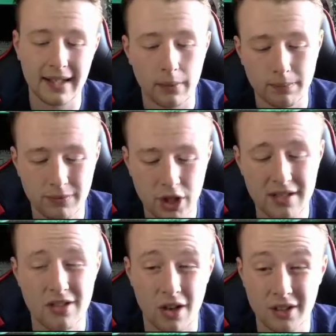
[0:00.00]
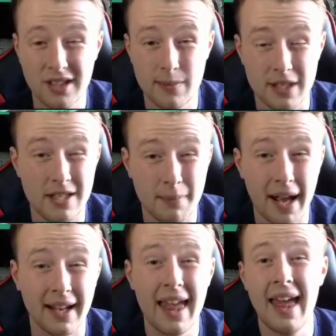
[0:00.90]
Now, chances are, team season
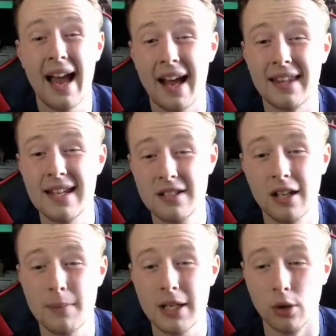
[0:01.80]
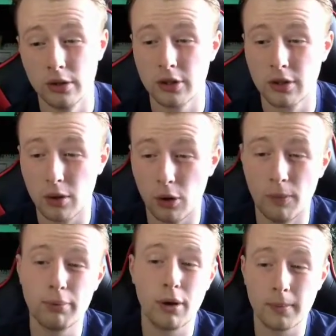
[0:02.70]
pack either isn't going to be good or
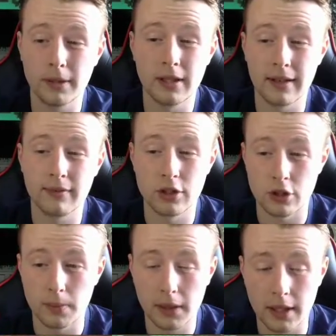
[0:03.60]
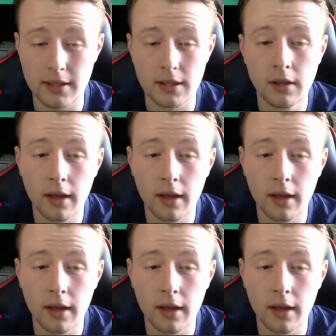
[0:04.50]
probably going to give us a duplicate,